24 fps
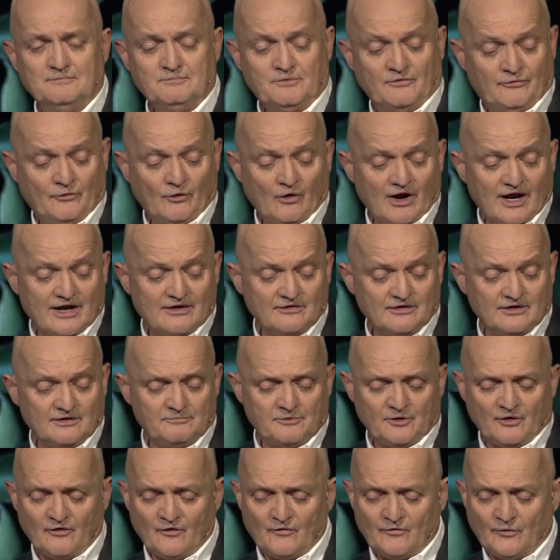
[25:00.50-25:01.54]
Before
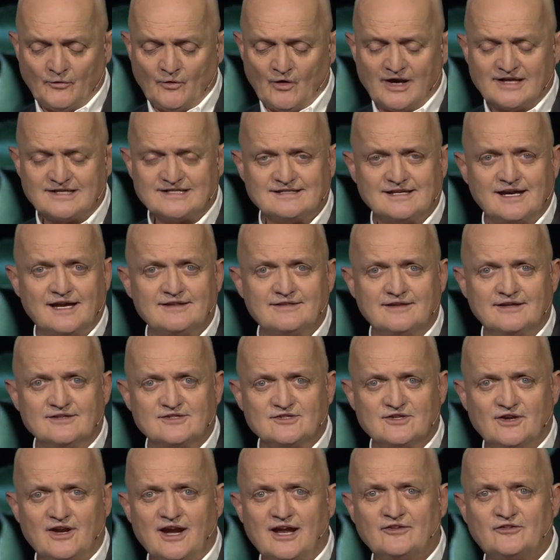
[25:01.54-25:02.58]
I say
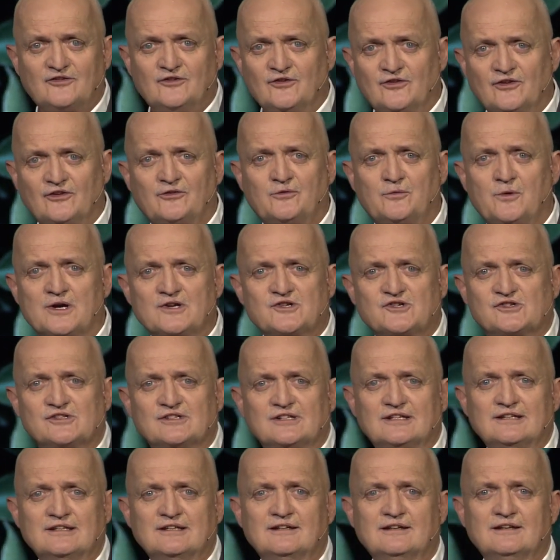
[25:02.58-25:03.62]
these, can I ask you this
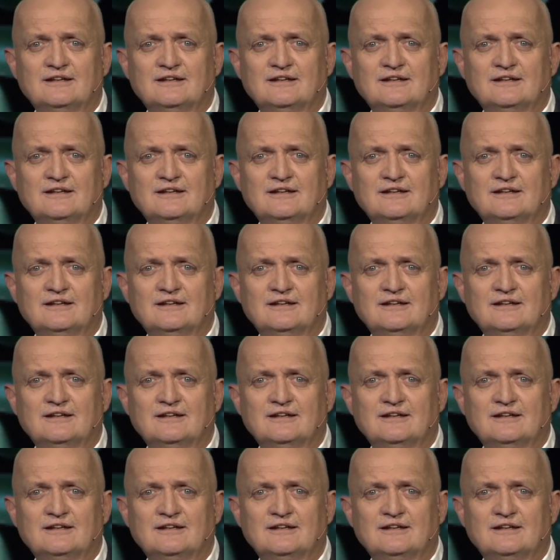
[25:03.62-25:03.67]
question?